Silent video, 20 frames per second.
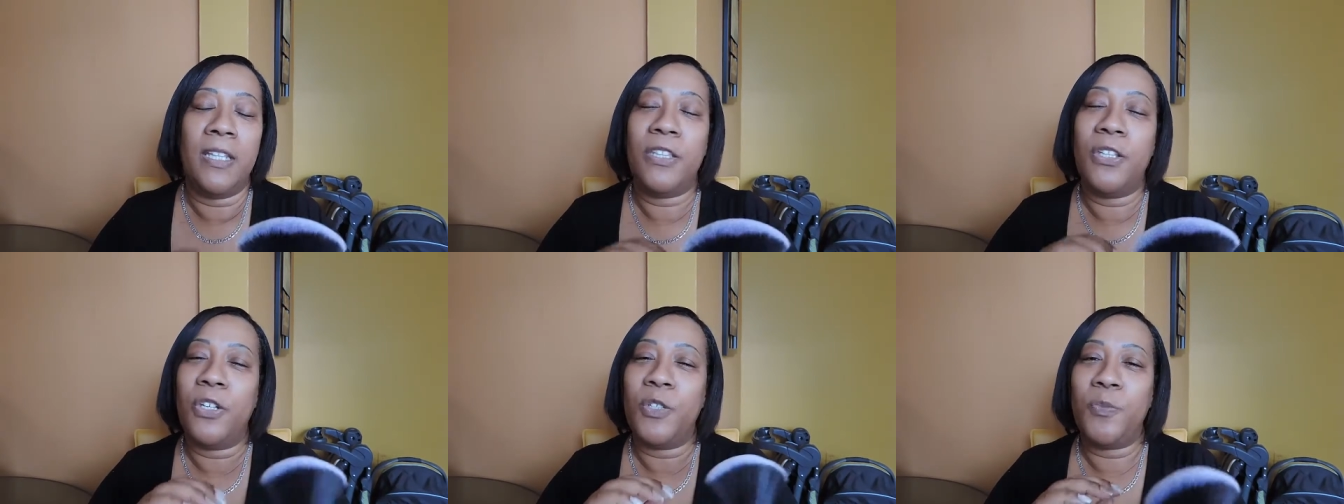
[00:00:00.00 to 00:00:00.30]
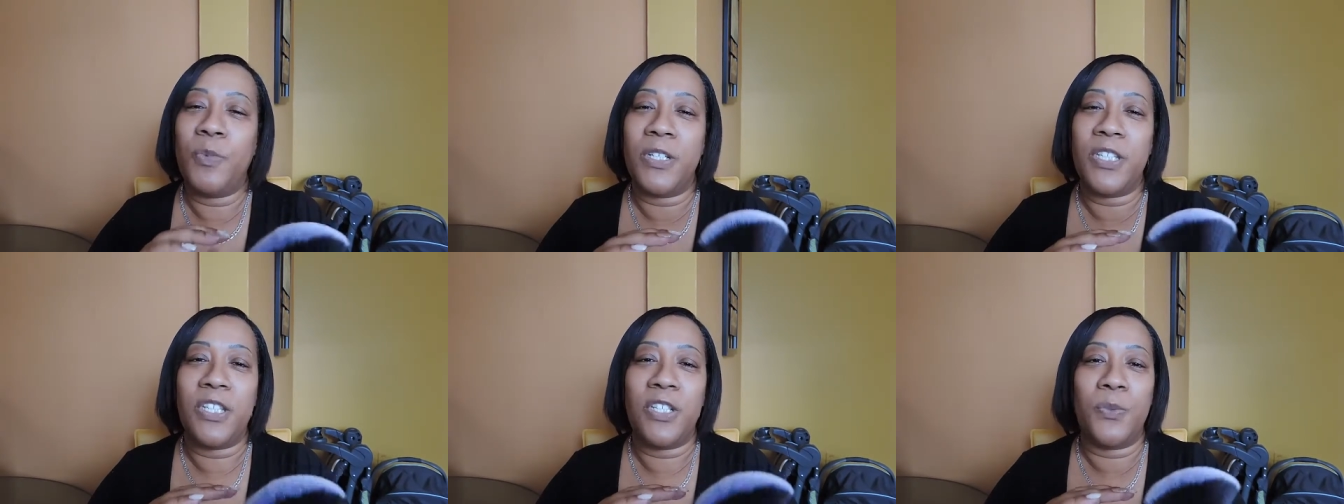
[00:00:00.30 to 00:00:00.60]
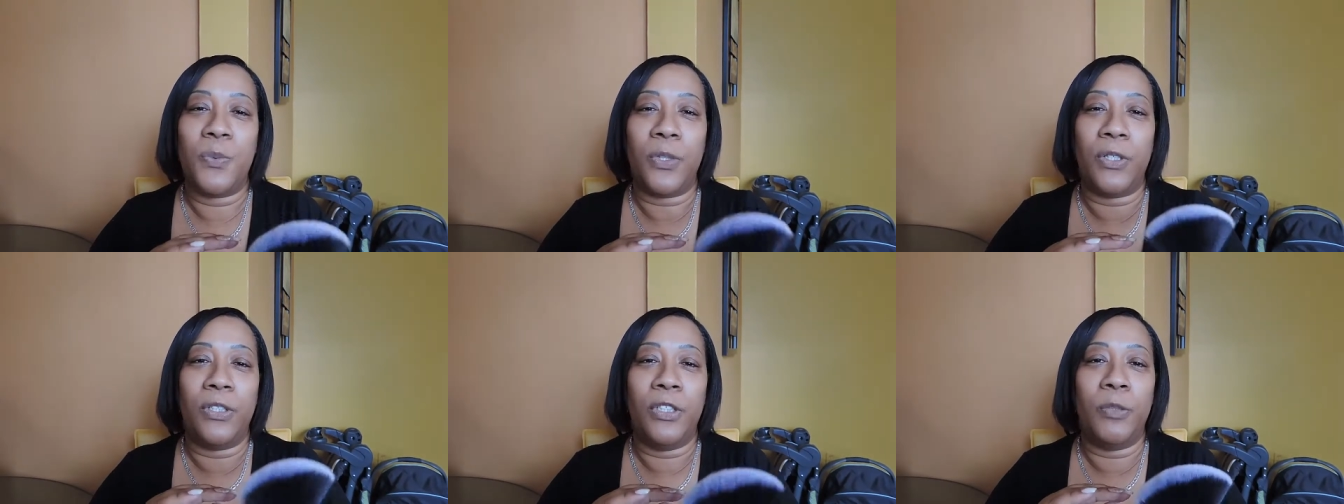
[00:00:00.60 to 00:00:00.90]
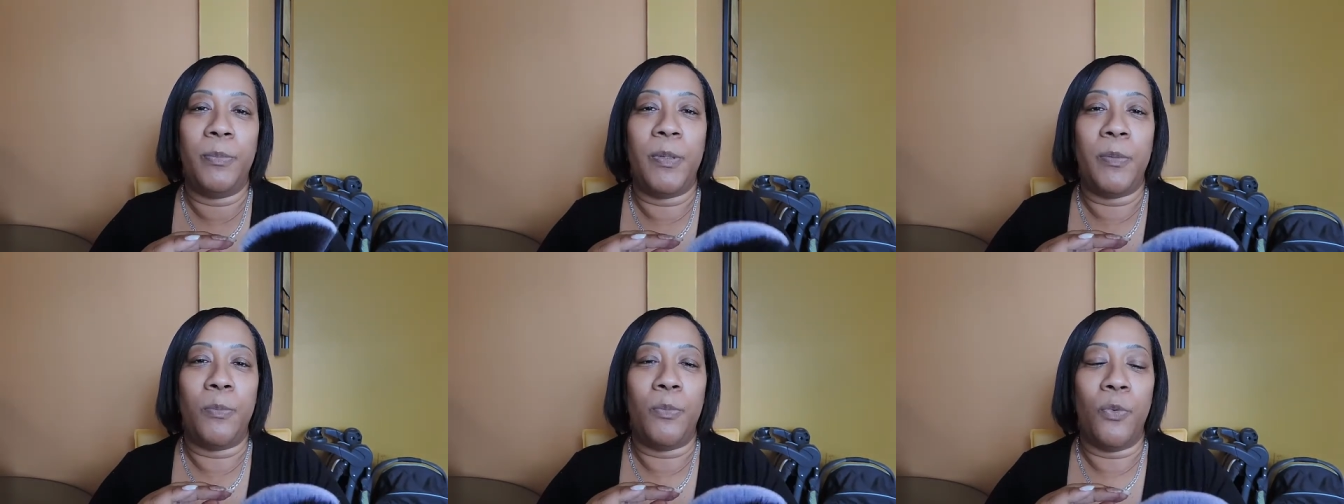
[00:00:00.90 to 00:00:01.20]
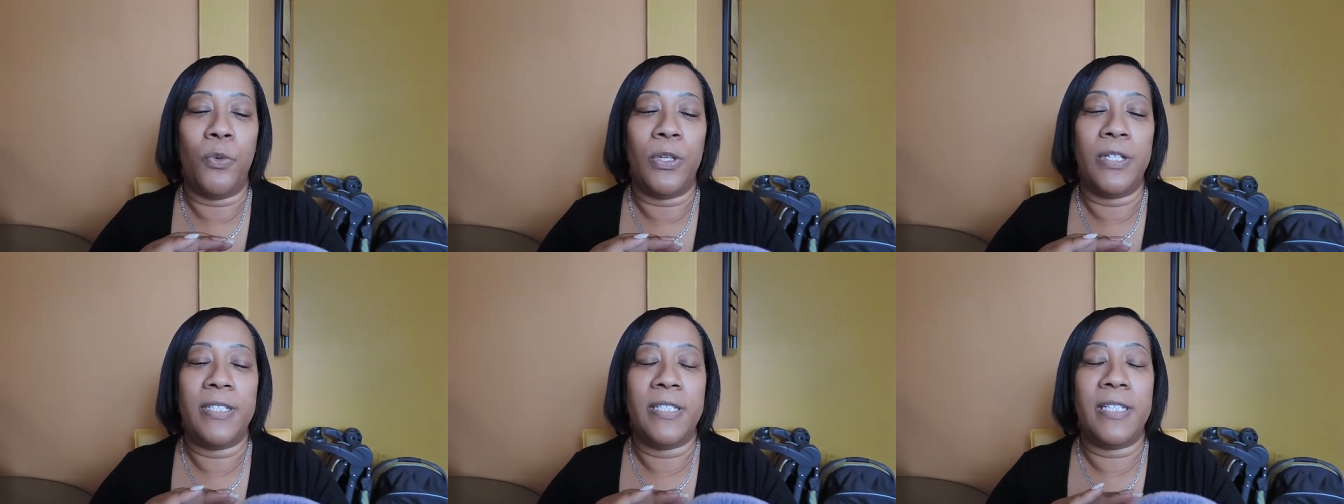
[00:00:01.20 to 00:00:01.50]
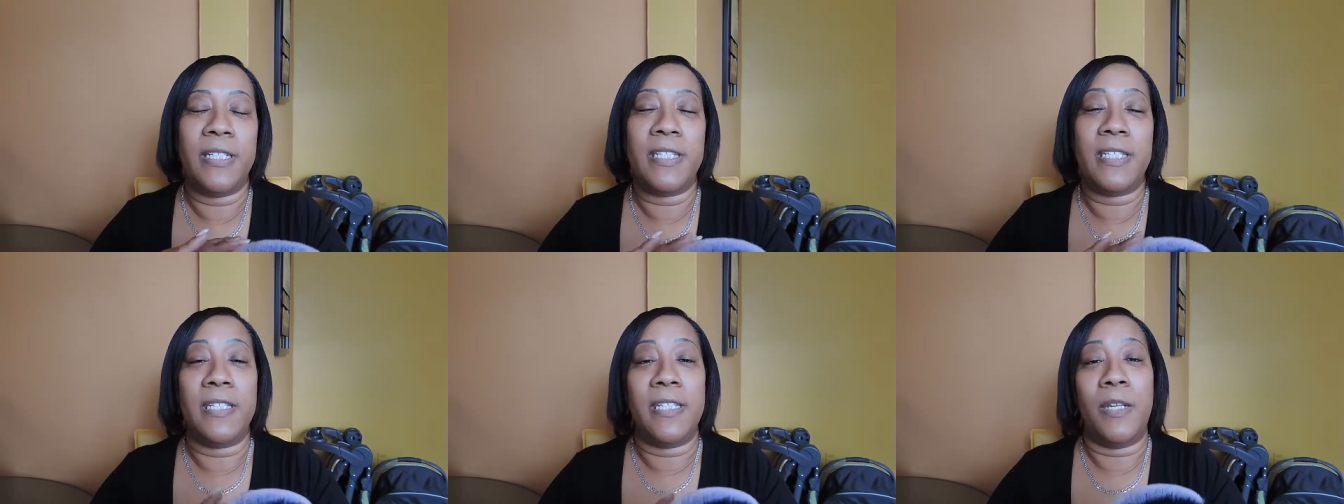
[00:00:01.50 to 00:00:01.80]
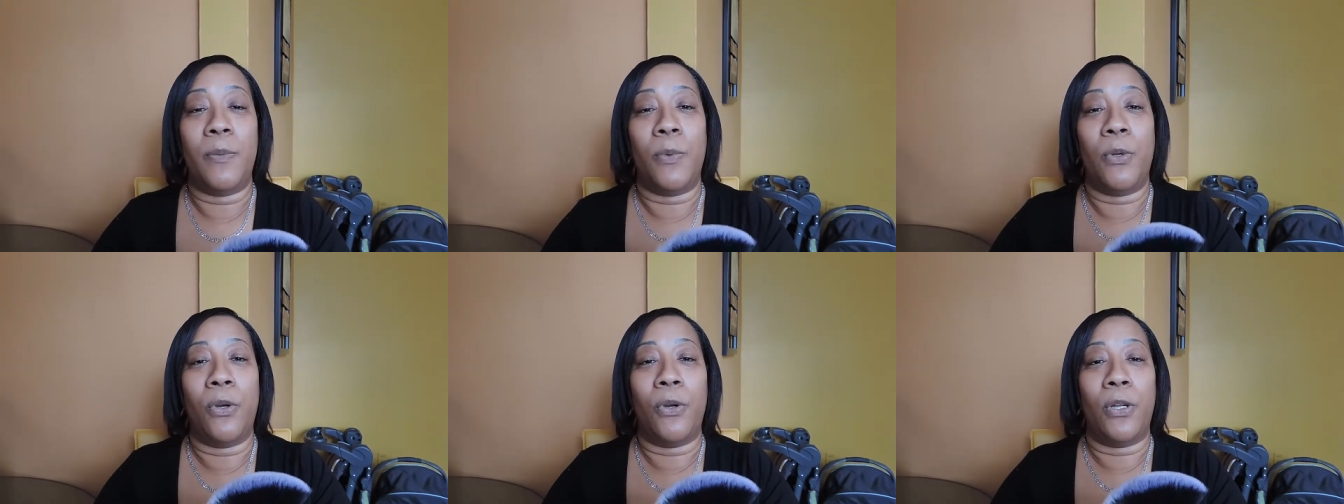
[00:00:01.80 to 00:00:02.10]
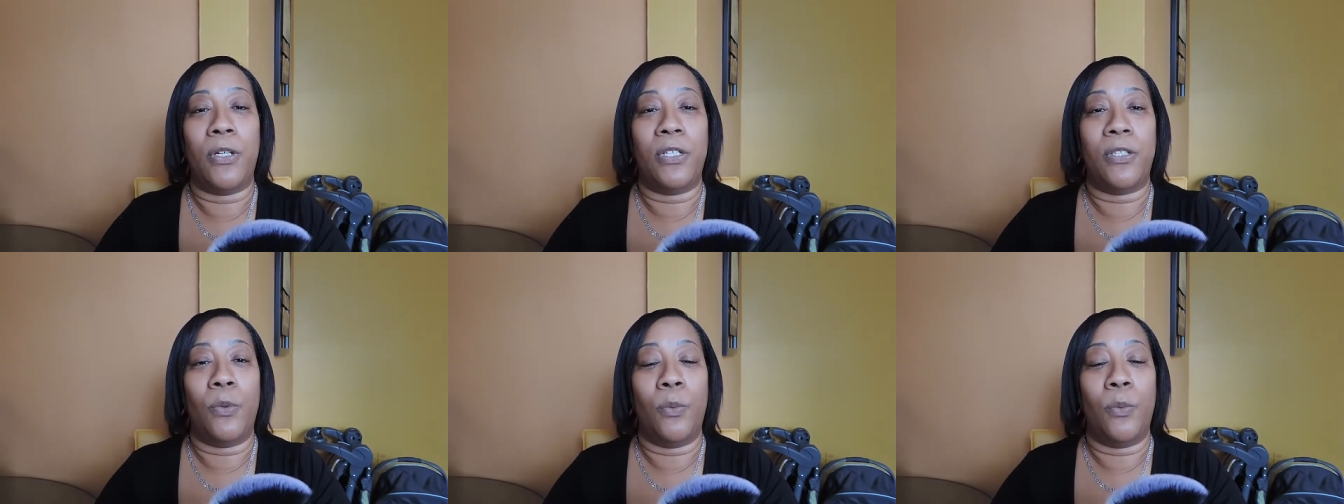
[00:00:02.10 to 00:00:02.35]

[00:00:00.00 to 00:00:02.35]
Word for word: Those brushes were a little bit more dense and they were harder